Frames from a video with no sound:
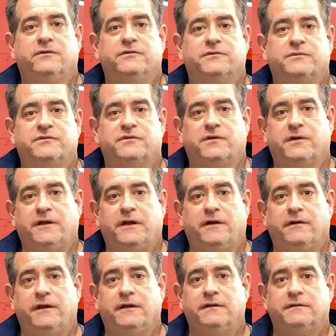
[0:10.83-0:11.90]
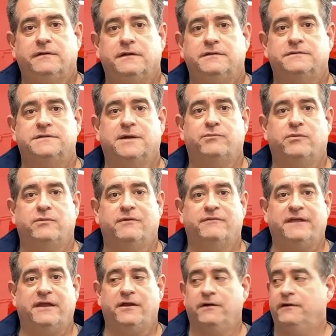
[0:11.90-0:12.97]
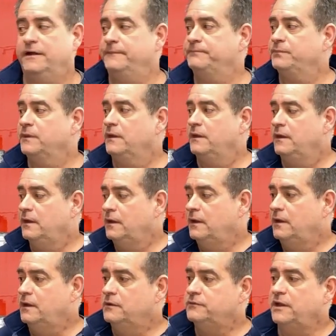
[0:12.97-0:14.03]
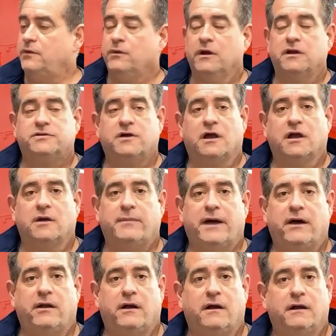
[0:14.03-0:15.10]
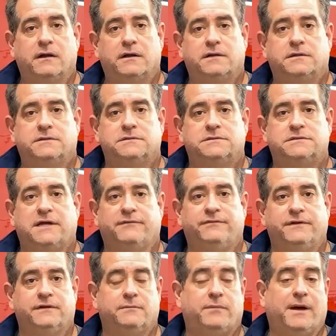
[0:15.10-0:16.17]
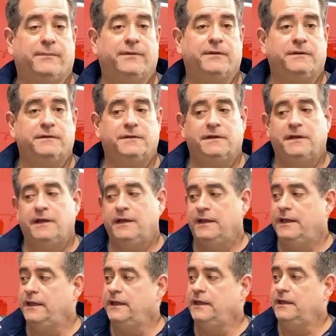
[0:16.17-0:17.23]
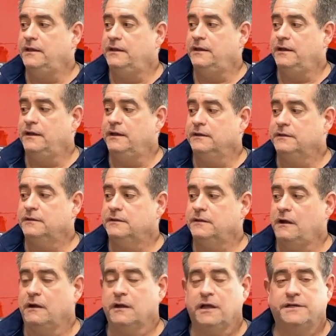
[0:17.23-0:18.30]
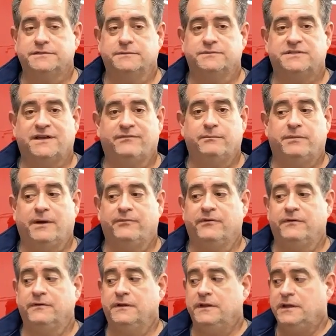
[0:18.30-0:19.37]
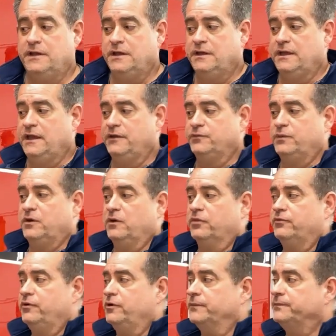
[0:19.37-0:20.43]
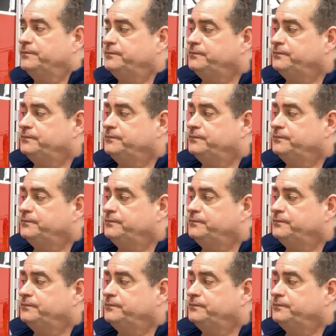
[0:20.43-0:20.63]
Louis, Missouri area, suburb of that area. Today we're going to talk about our Sutphen pumper and our custom Sutphen pumper as we go through.